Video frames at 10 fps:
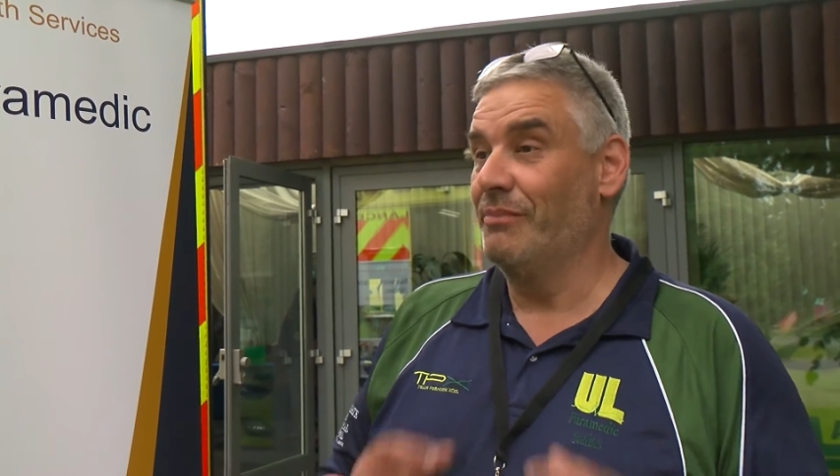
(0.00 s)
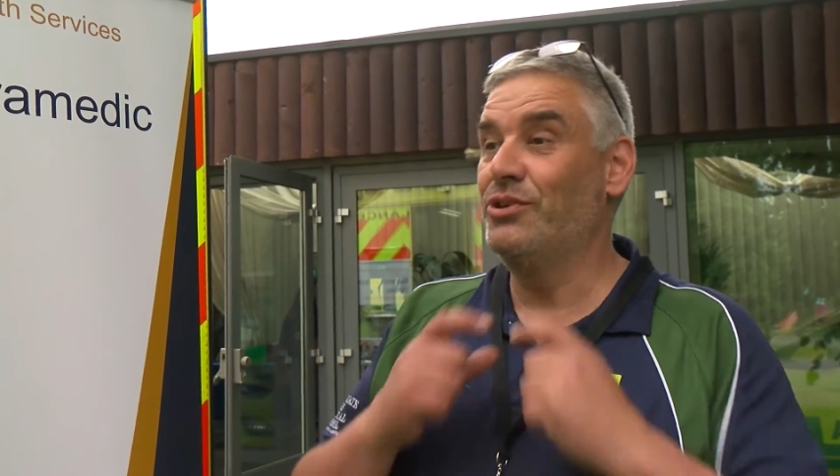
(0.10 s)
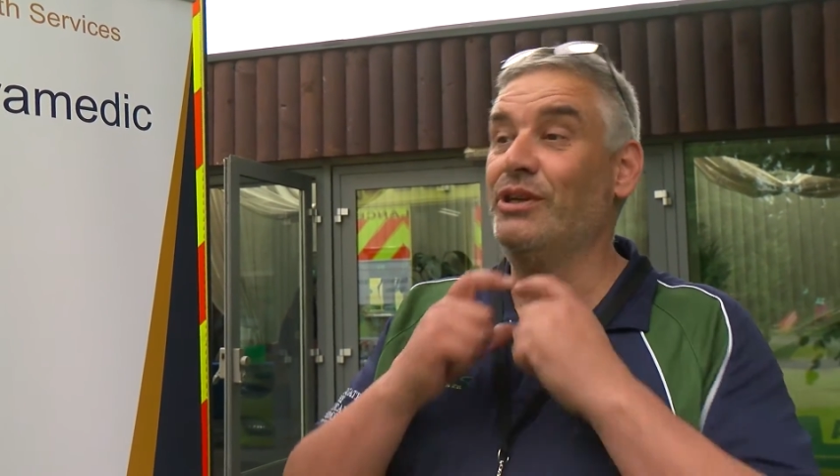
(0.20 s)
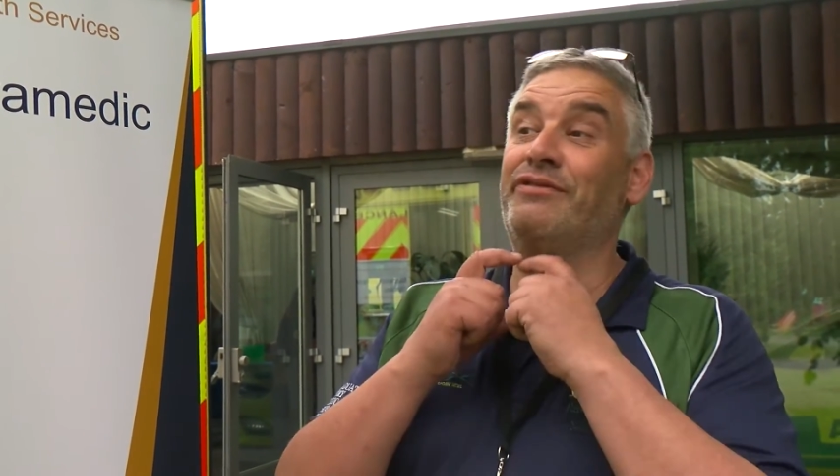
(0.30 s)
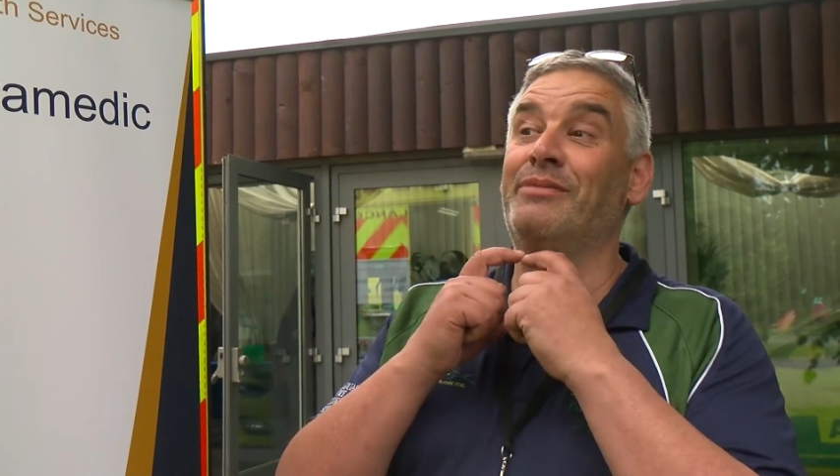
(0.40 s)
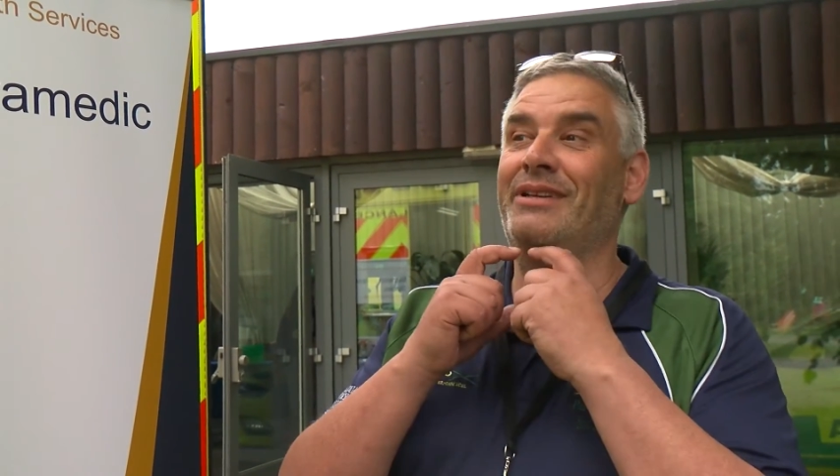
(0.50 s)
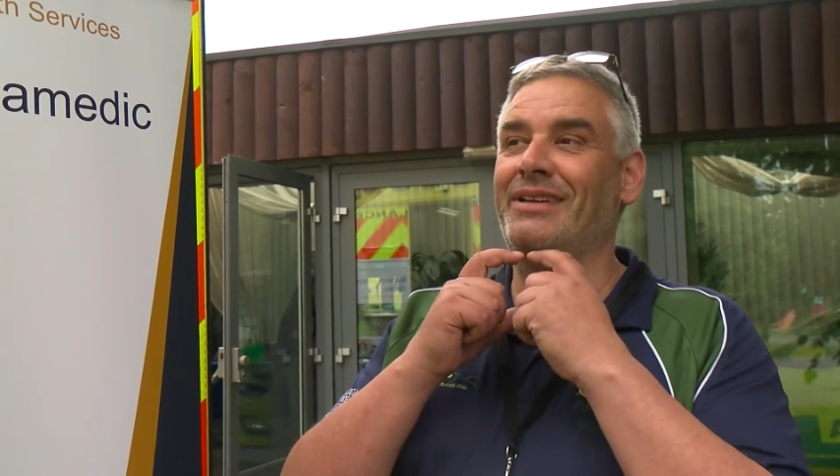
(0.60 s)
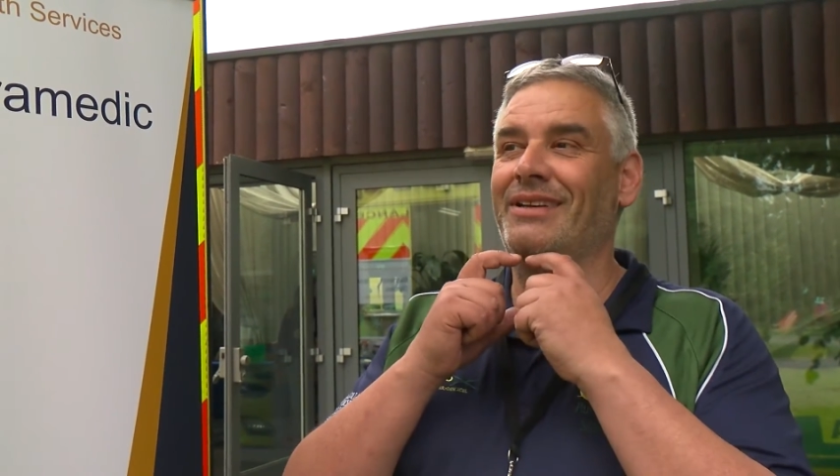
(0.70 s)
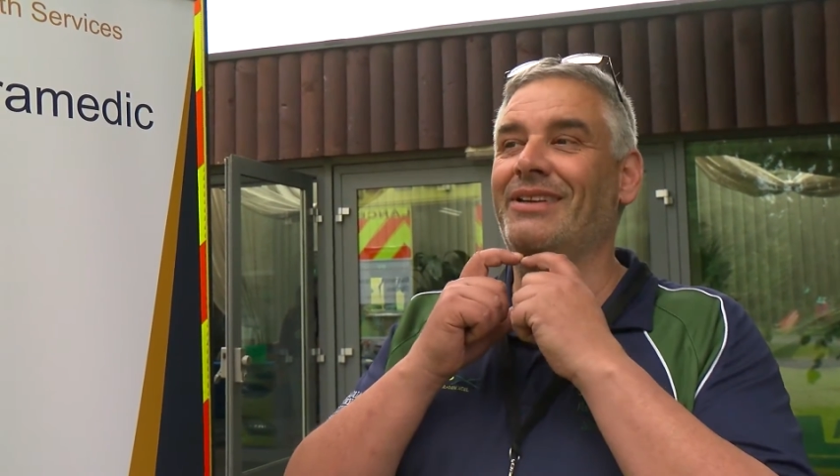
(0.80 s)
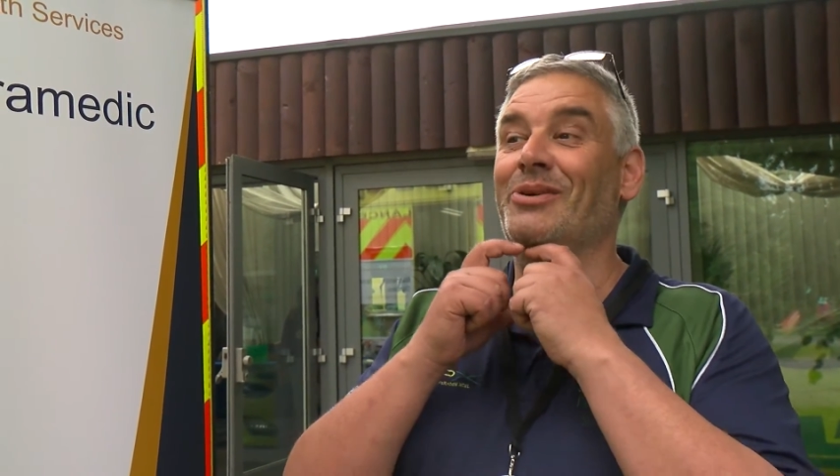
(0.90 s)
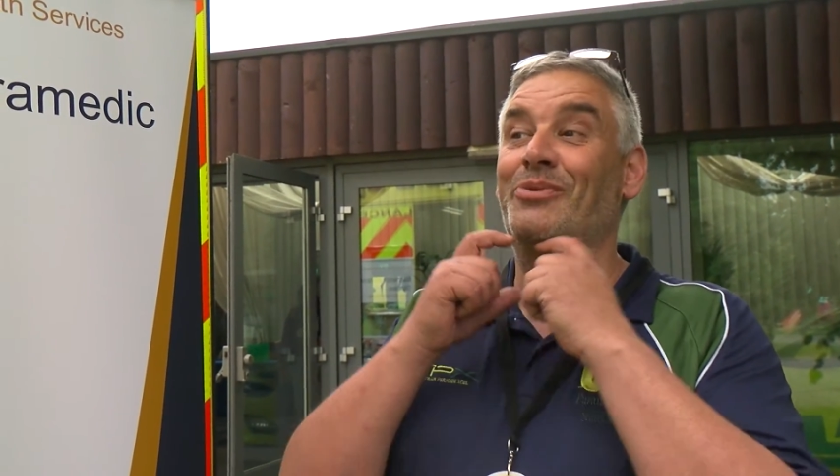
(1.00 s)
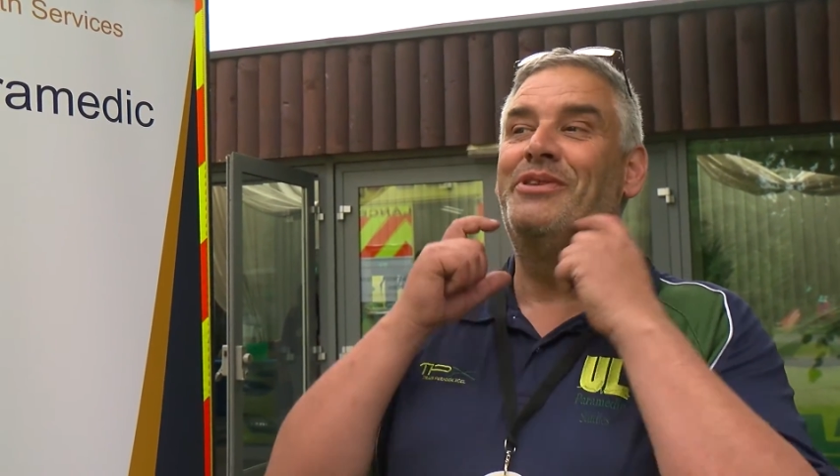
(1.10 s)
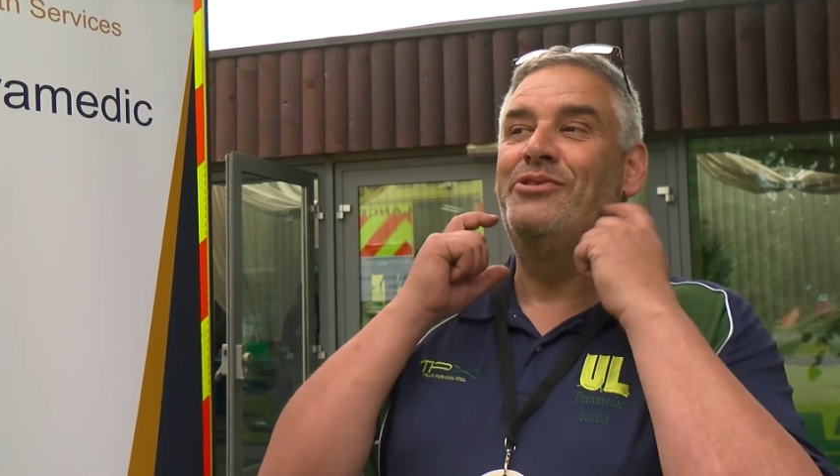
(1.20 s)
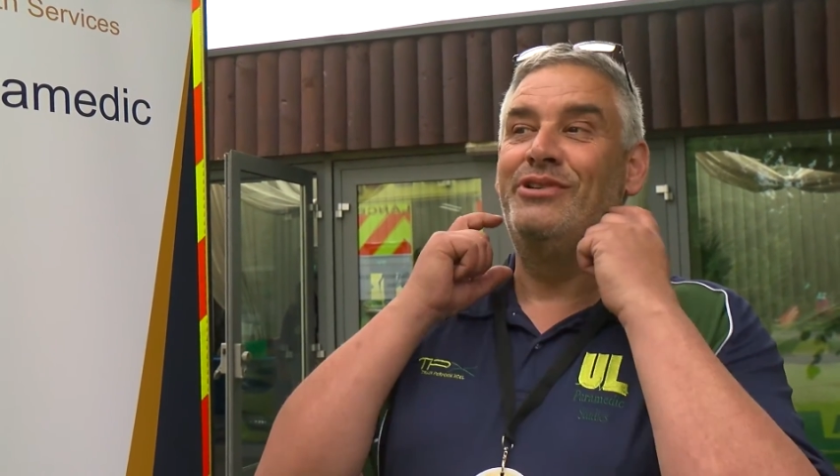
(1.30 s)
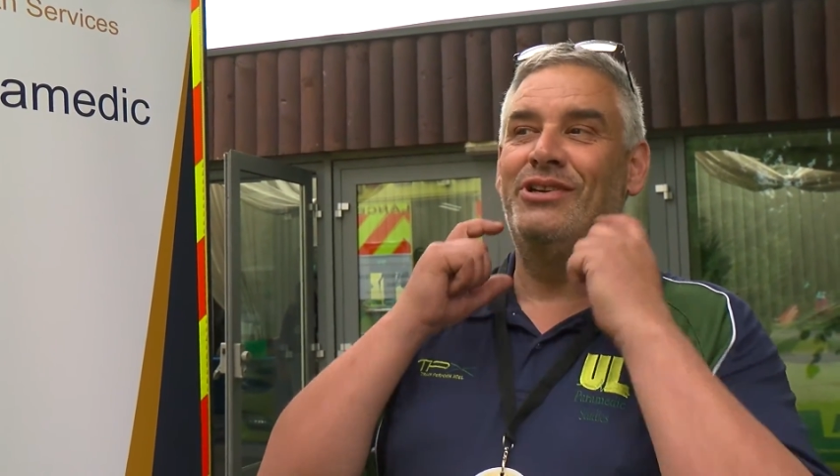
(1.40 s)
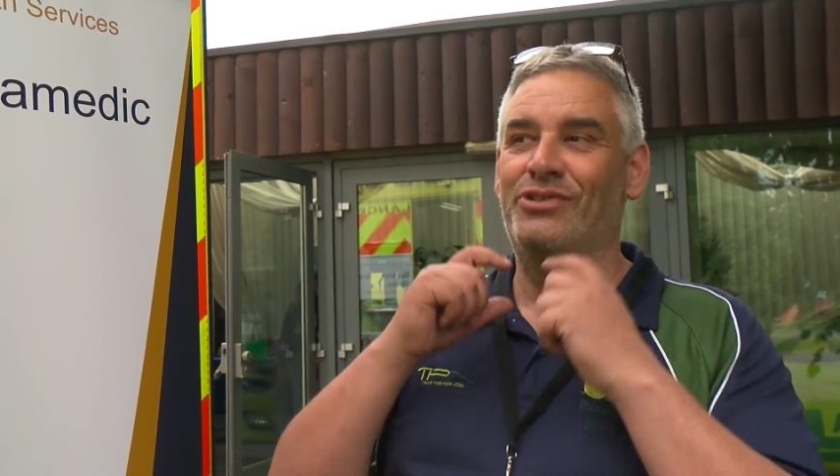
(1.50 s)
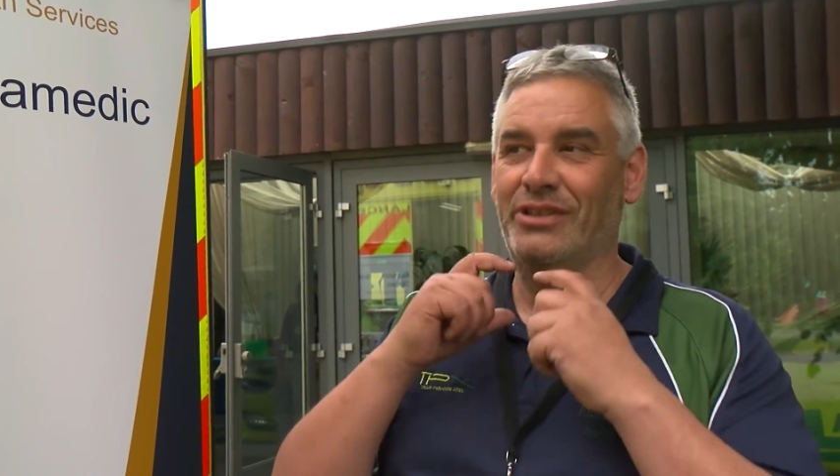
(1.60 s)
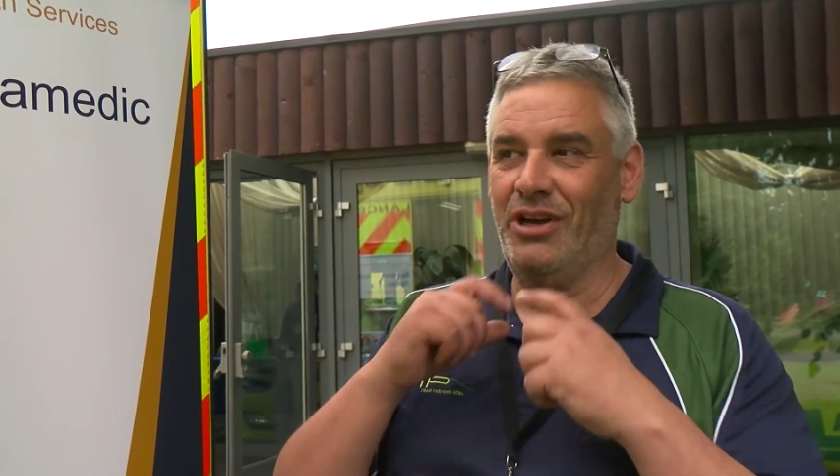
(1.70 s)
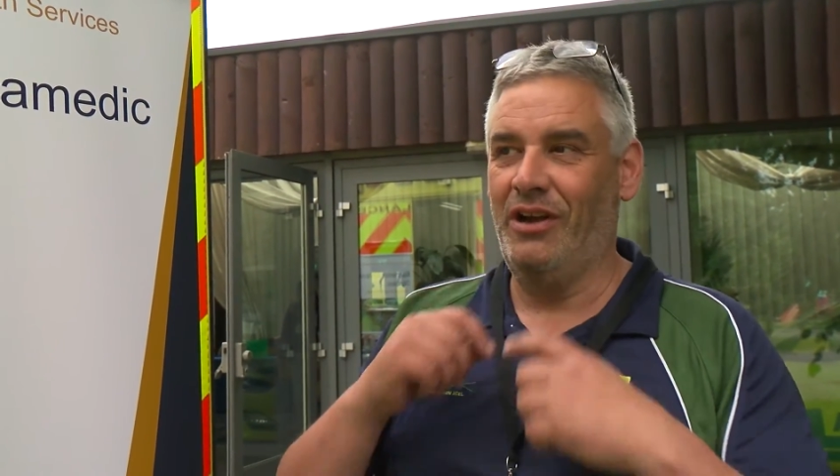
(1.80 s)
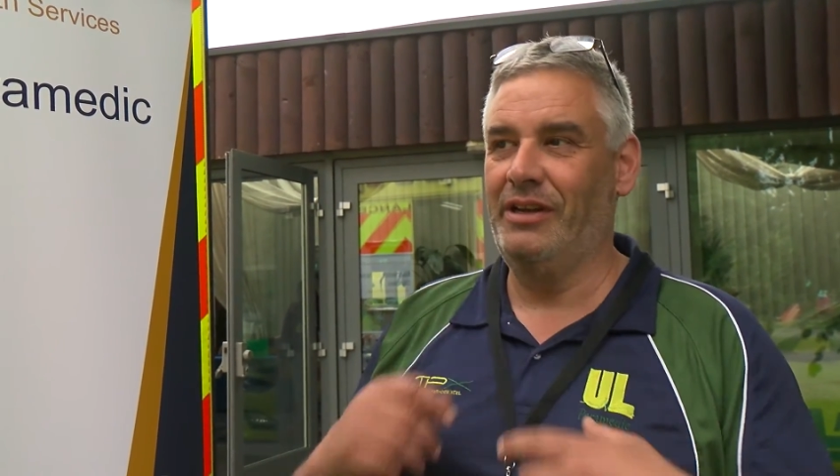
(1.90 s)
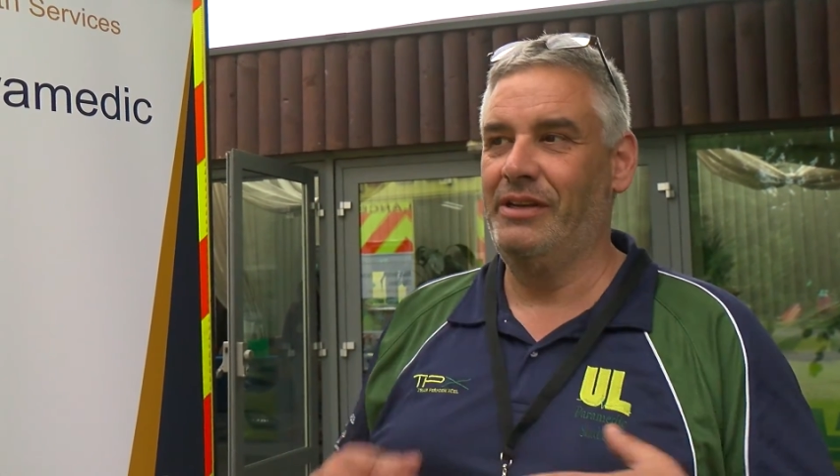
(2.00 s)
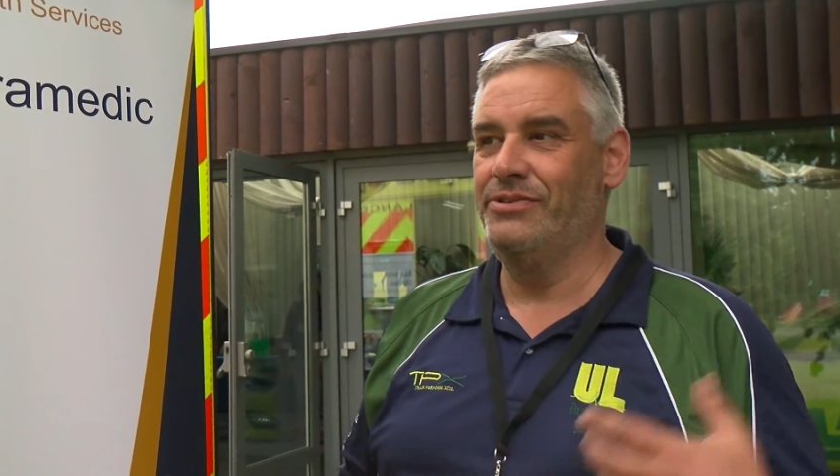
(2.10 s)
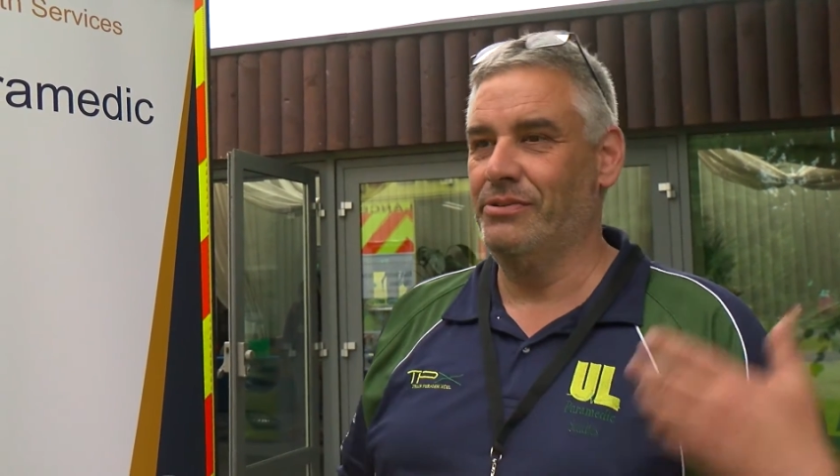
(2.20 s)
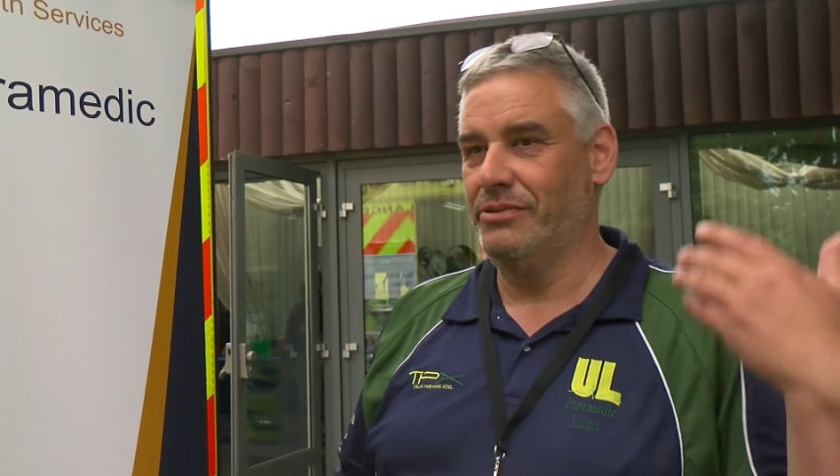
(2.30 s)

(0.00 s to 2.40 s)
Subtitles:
I'm sure you're familiar with the traditional collars